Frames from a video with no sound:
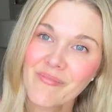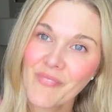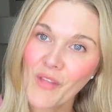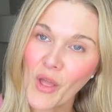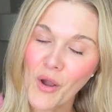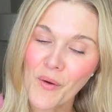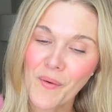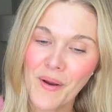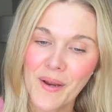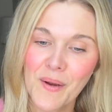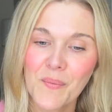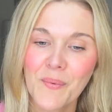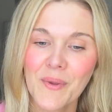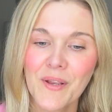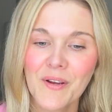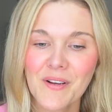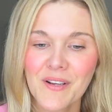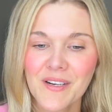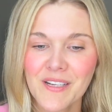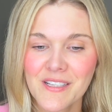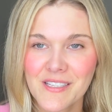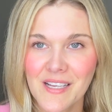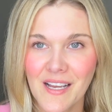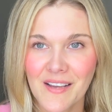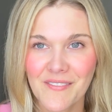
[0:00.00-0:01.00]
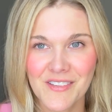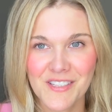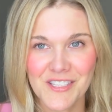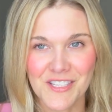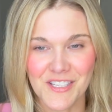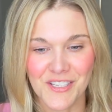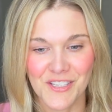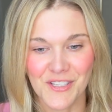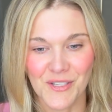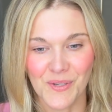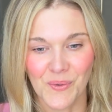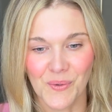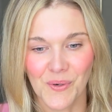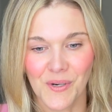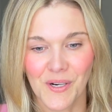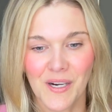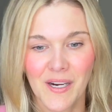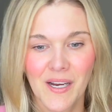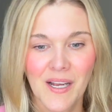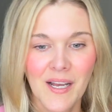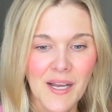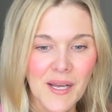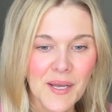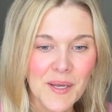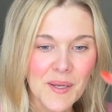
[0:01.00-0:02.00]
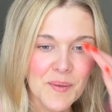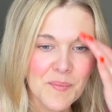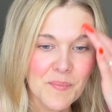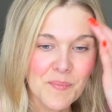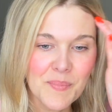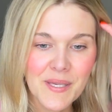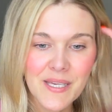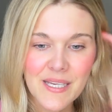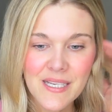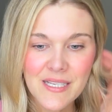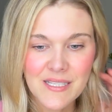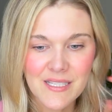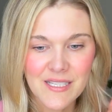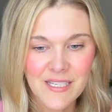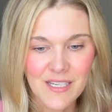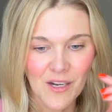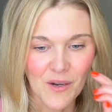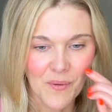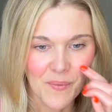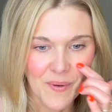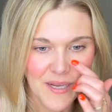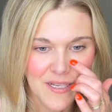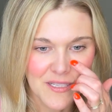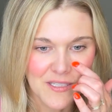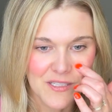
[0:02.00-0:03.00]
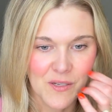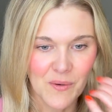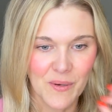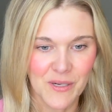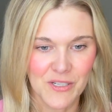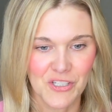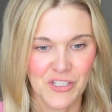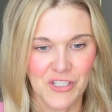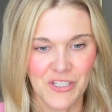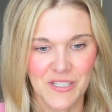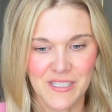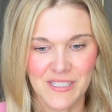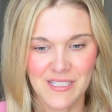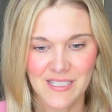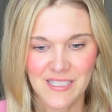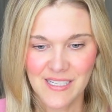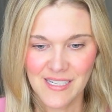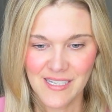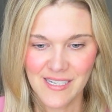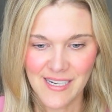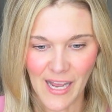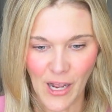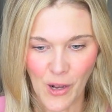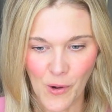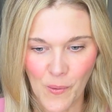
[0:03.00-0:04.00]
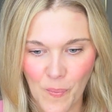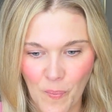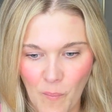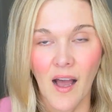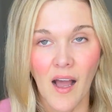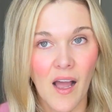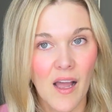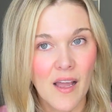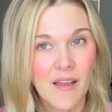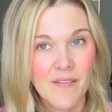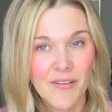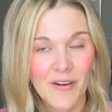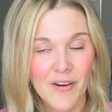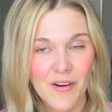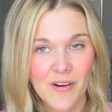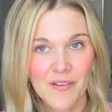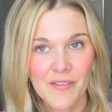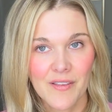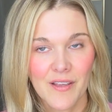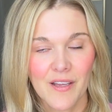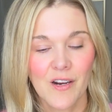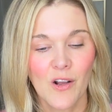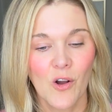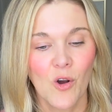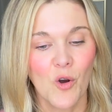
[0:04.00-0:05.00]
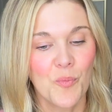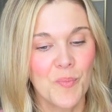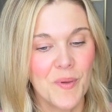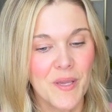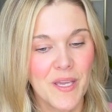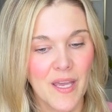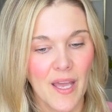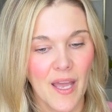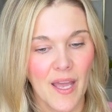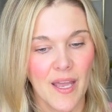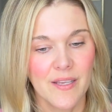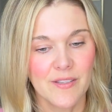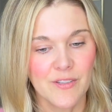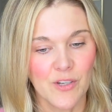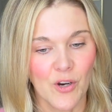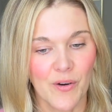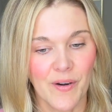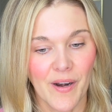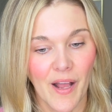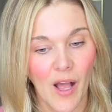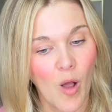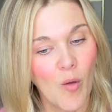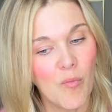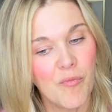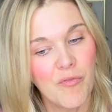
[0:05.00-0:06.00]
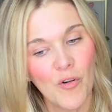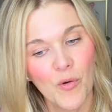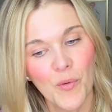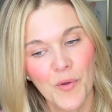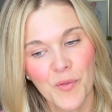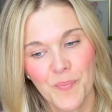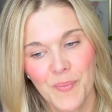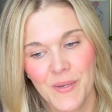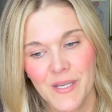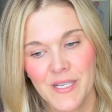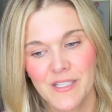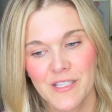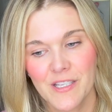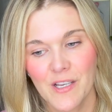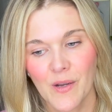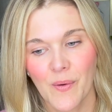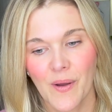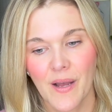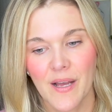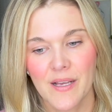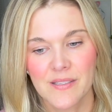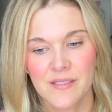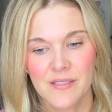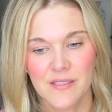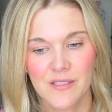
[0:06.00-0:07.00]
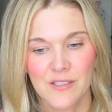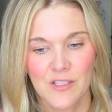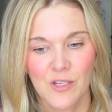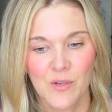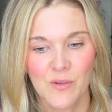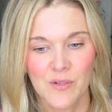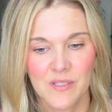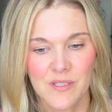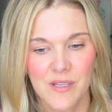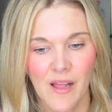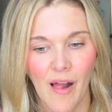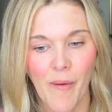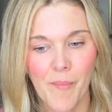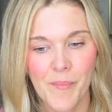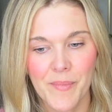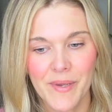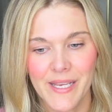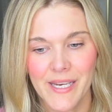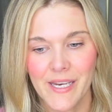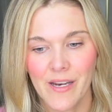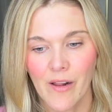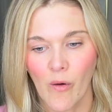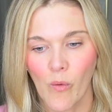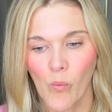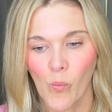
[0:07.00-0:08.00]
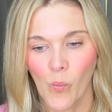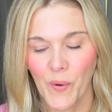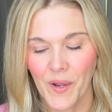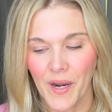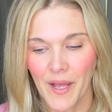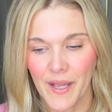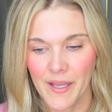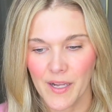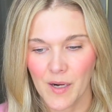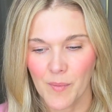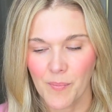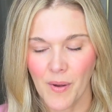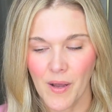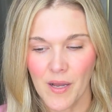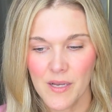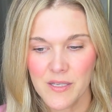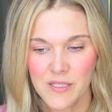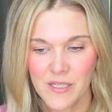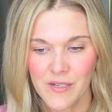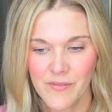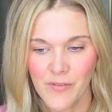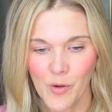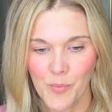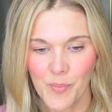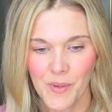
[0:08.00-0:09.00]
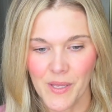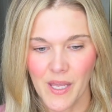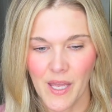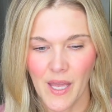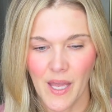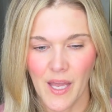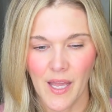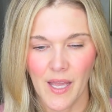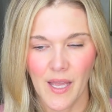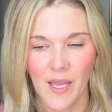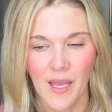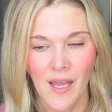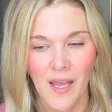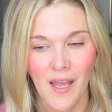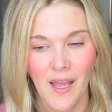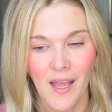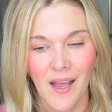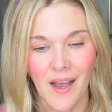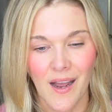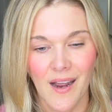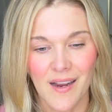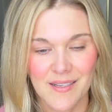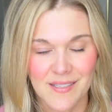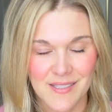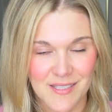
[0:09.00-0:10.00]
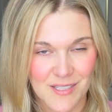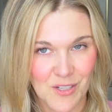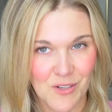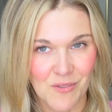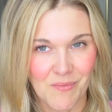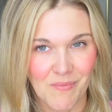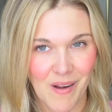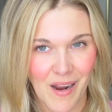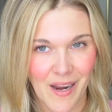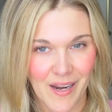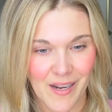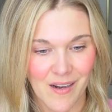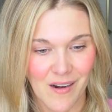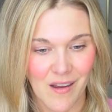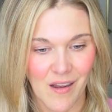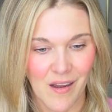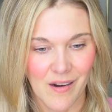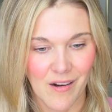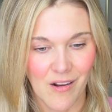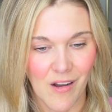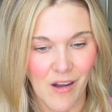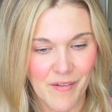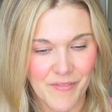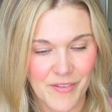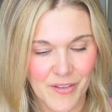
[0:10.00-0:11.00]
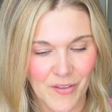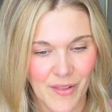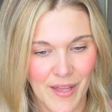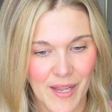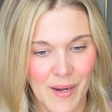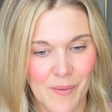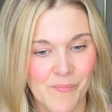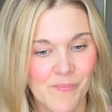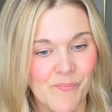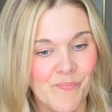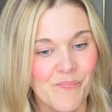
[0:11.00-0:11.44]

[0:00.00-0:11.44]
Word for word: All right, we are going to dive into your PCOS questions now. I've heard that OPKs aren't helpful with PCOS, so does that mean when I get a positive OPK, I still might not ovulate?